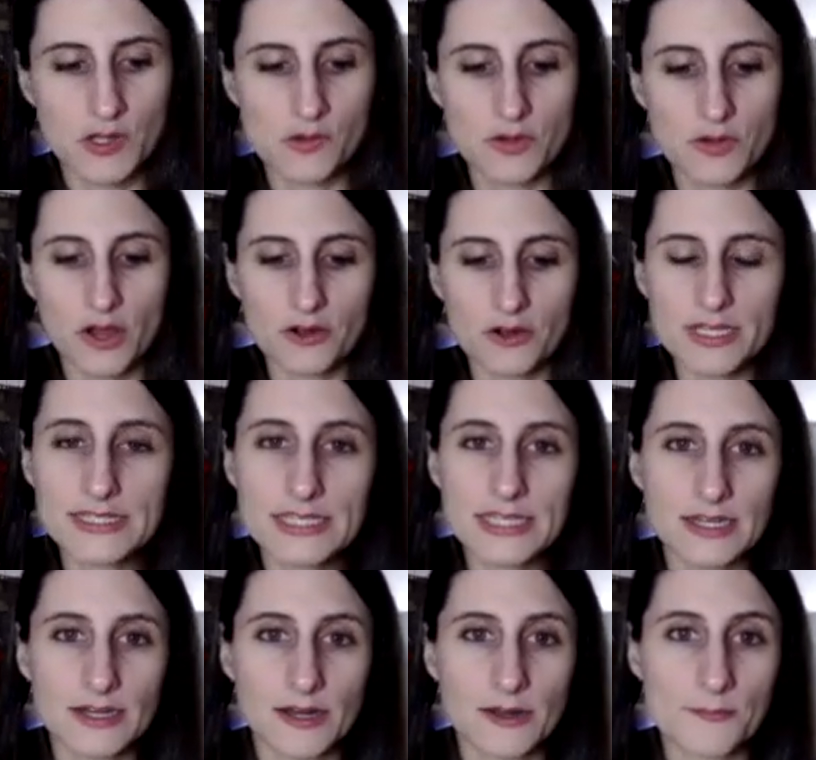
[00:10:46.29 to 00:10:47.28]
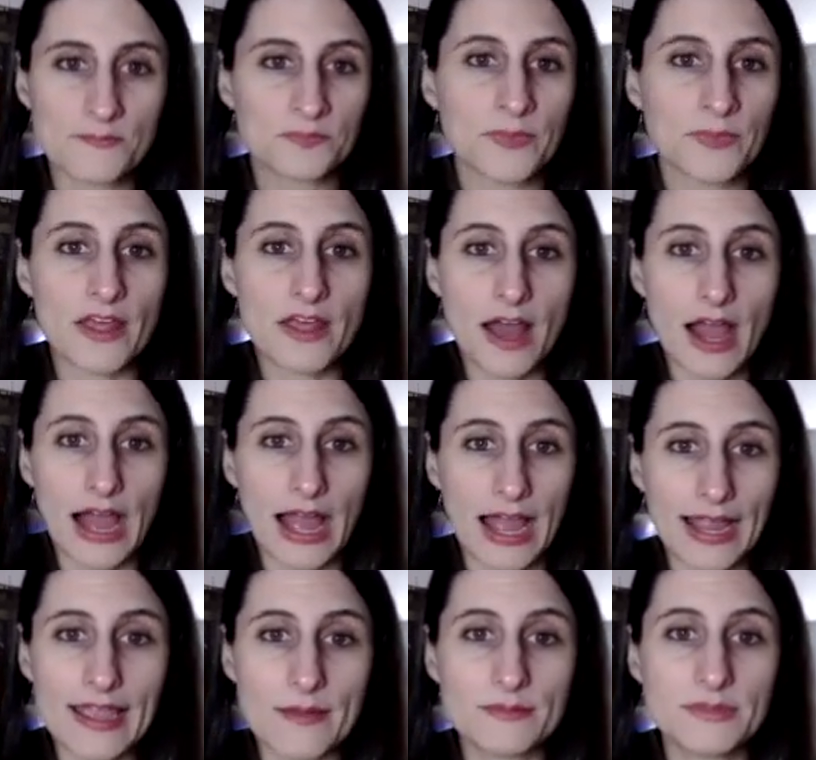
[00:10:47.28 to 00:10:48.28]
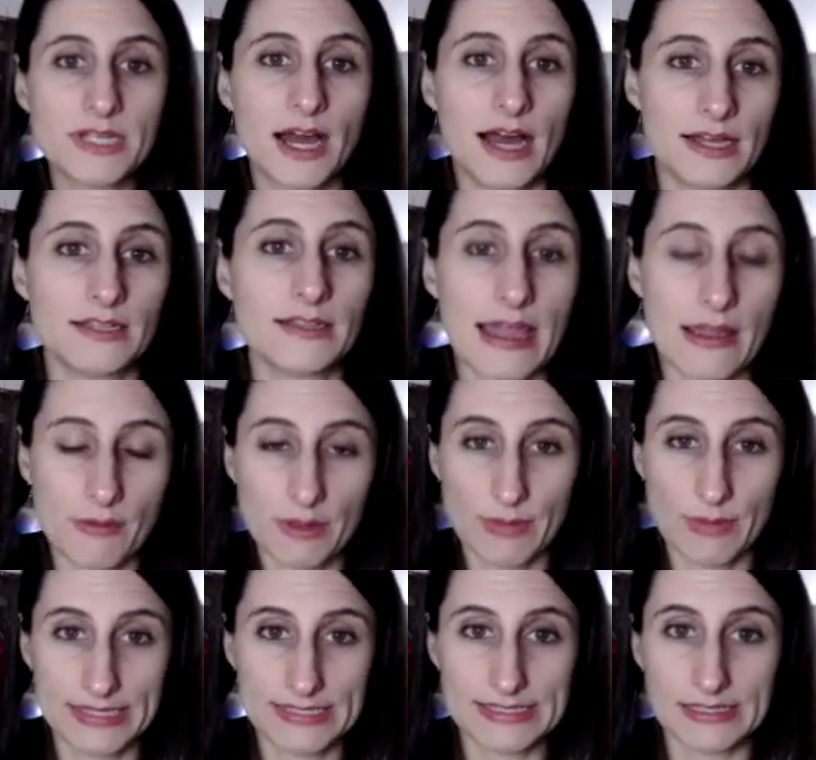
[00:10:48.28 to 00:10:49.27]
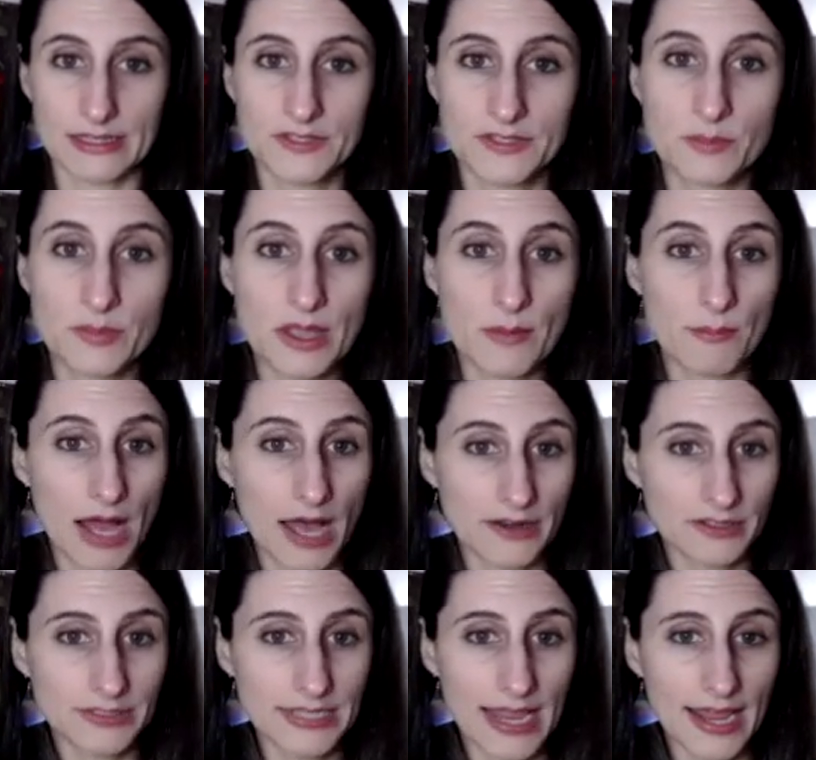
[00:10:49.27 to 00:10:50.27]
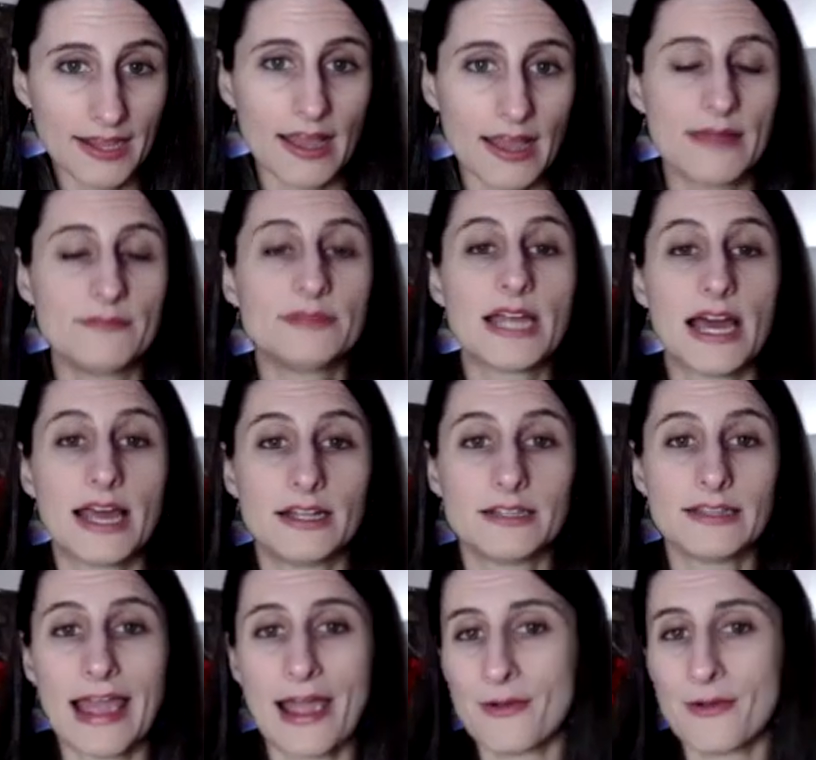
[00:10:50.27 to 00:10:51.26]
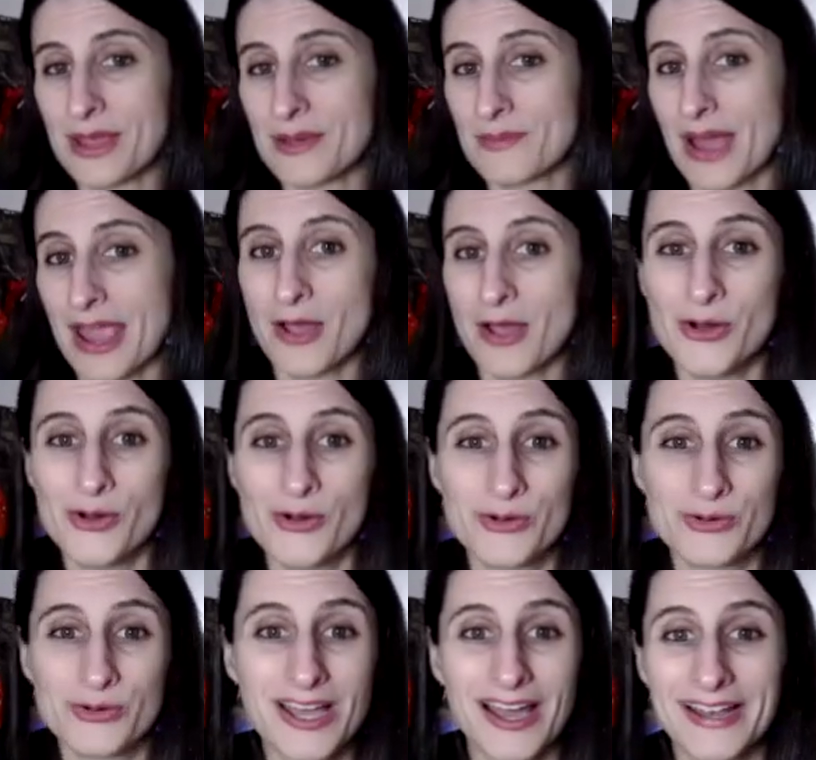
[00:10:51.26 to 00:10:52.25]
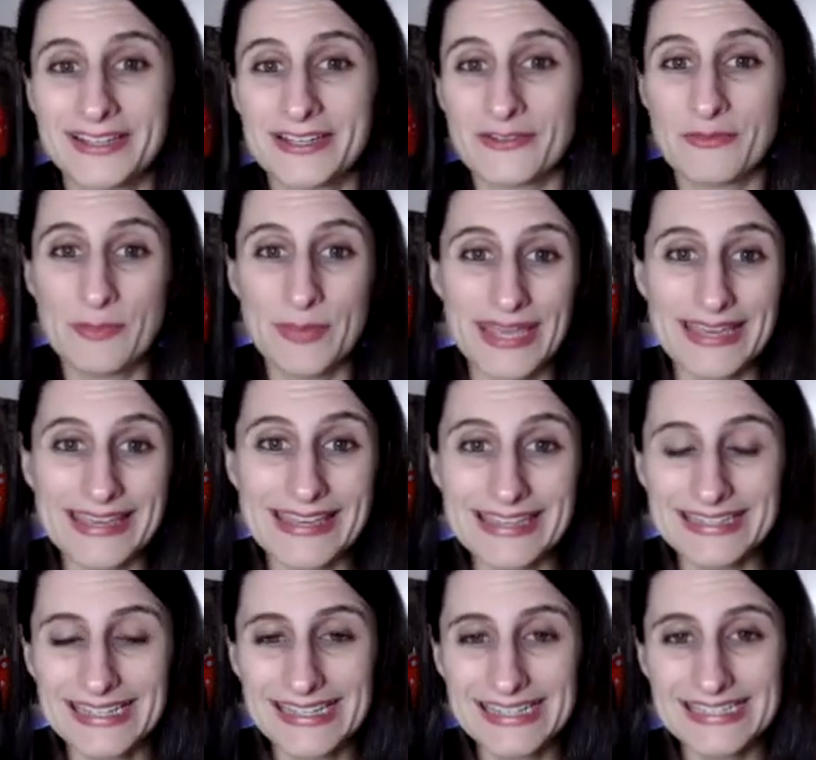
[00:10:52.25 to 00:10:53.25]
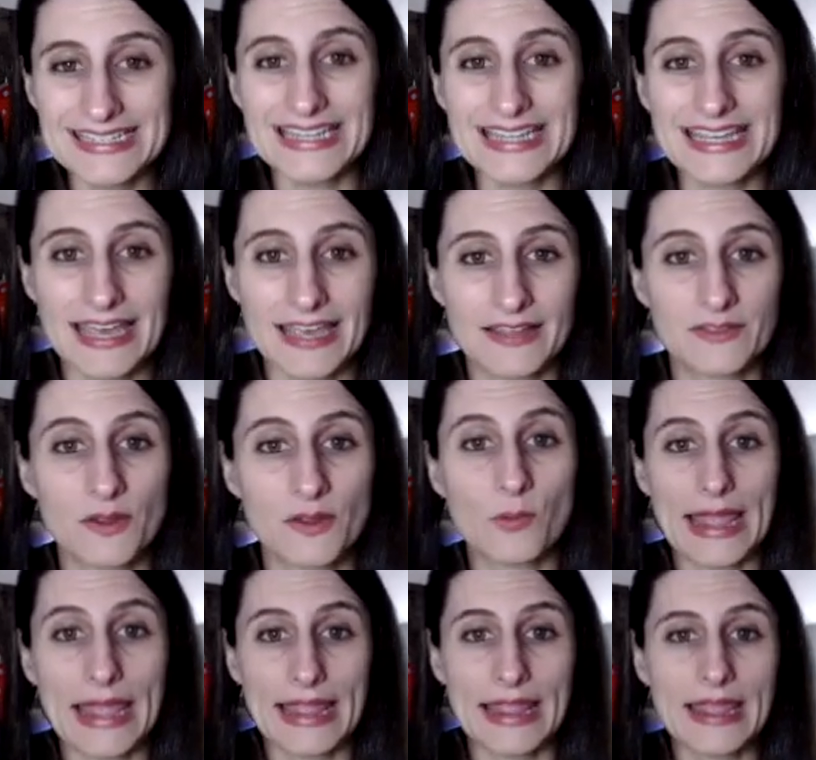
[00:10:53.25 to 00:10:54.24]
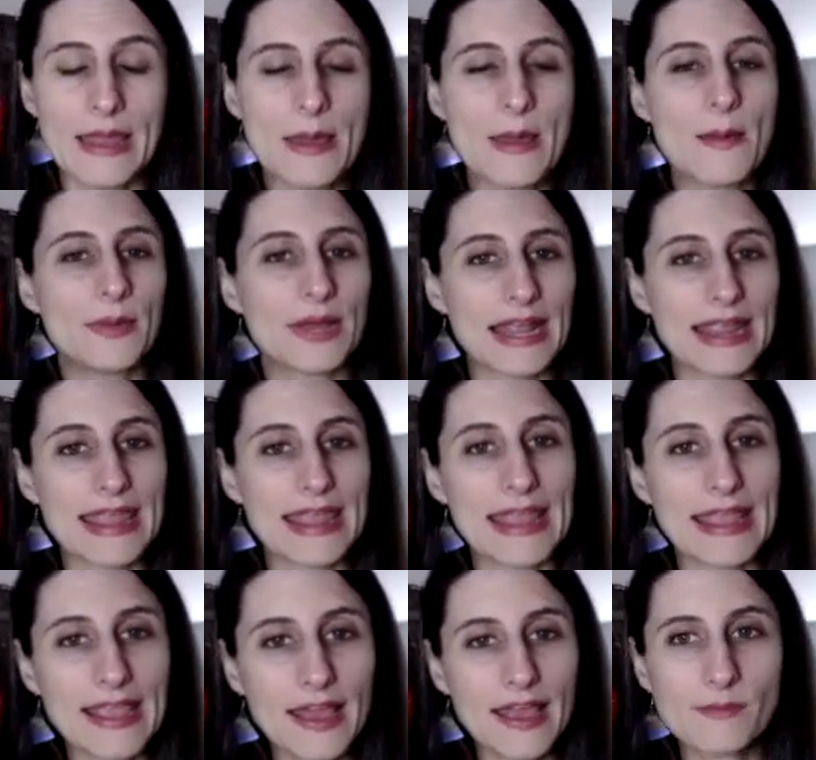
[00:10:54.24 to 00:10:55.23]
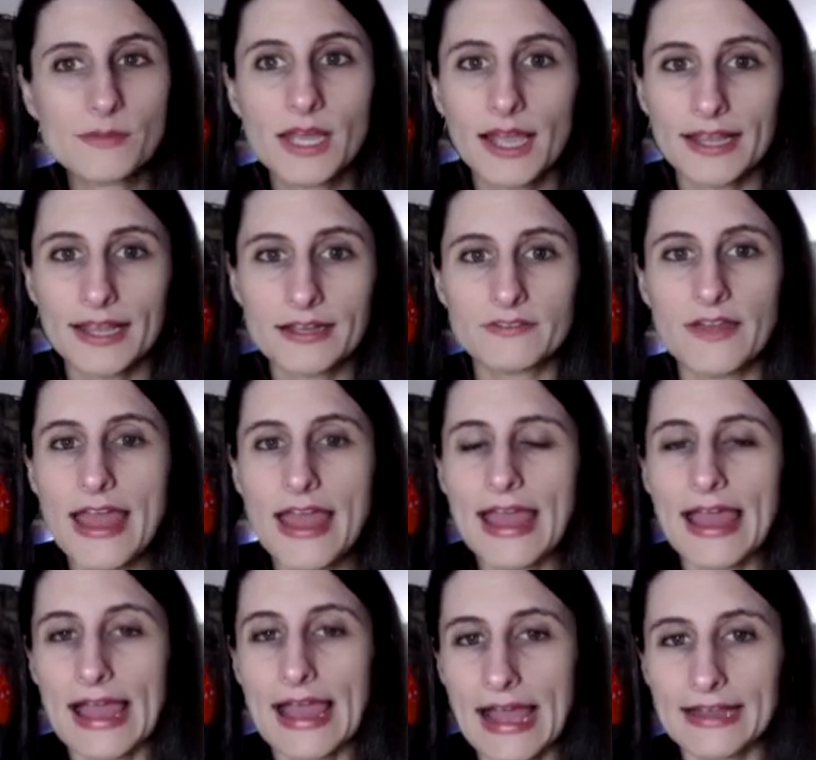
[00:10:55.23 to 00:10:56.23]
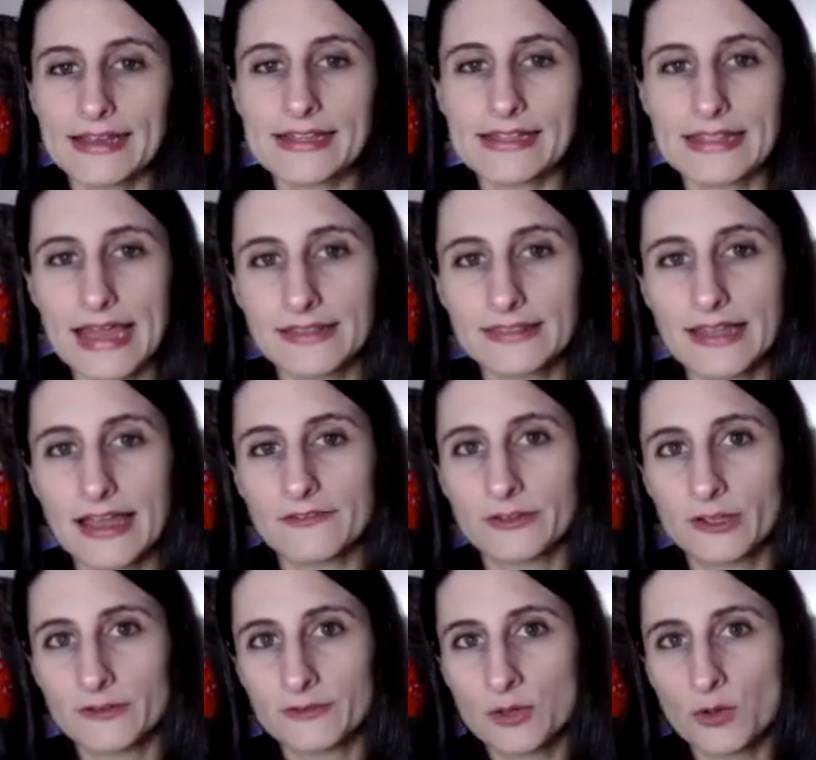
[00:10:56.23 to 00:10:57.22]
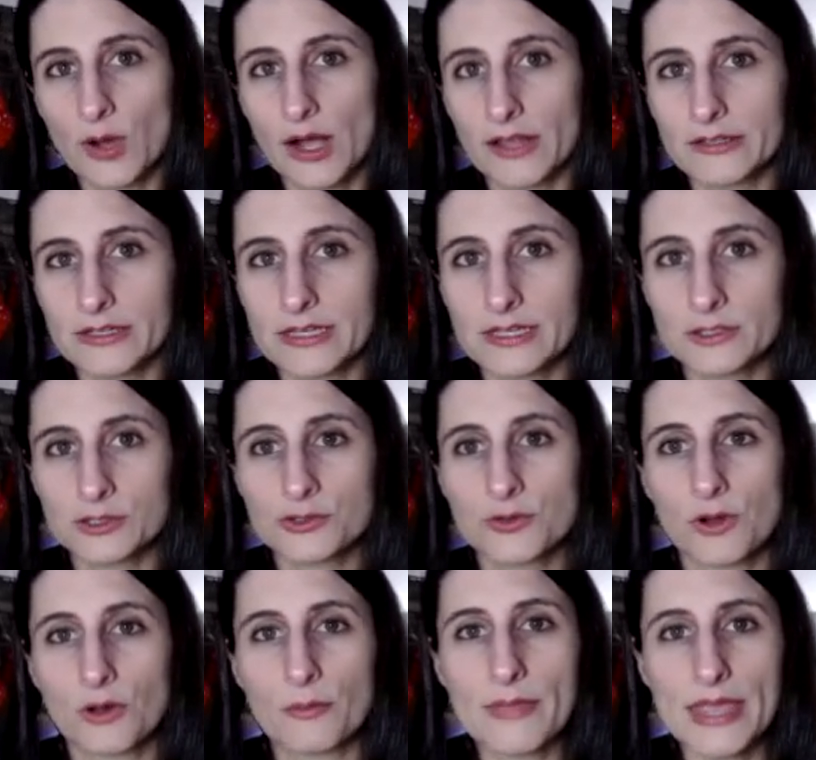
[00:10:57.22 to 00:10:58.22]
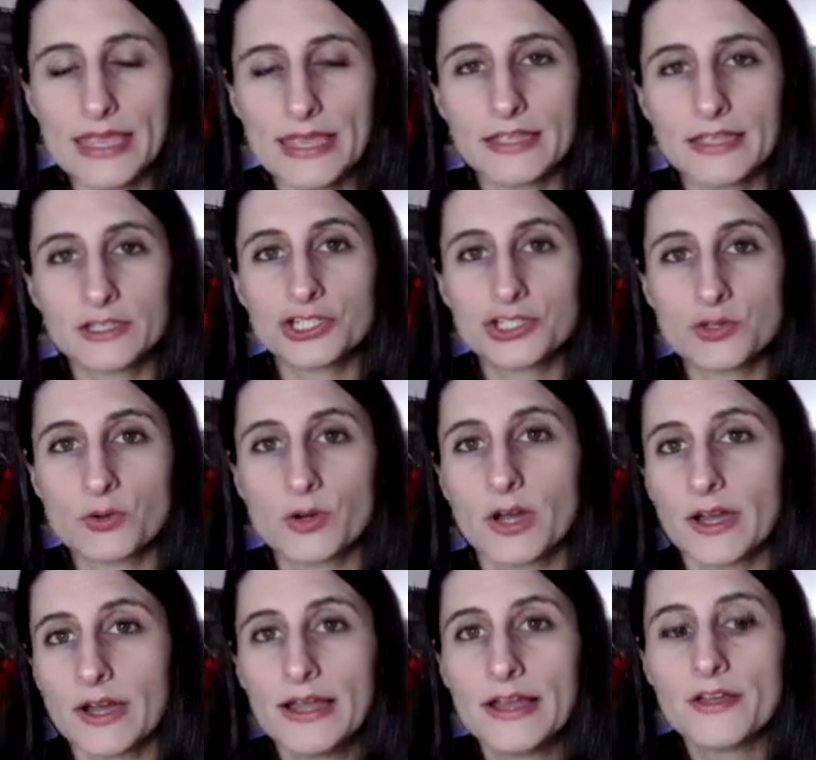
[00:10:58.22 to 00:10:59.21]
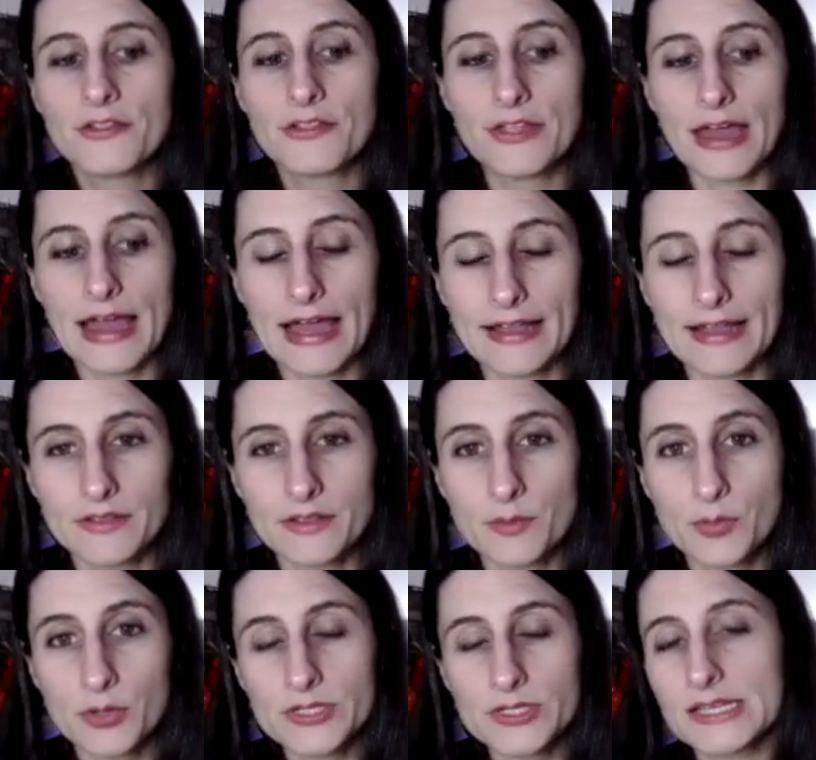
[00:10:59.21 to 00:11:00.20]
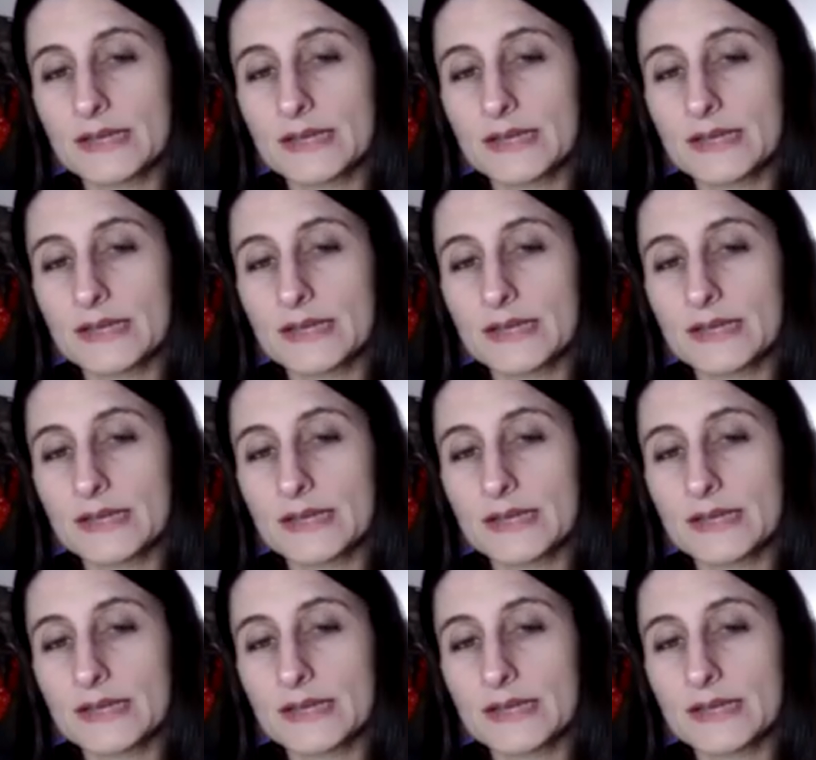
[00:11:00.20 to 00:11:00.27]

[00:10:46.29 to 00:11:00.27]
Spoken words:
So notice here, I am not allowing myself to be a bottleneck. I'm not allowing my own kind of pickiness to get in the way, but I am kind of adding that level of quality control, making sure that the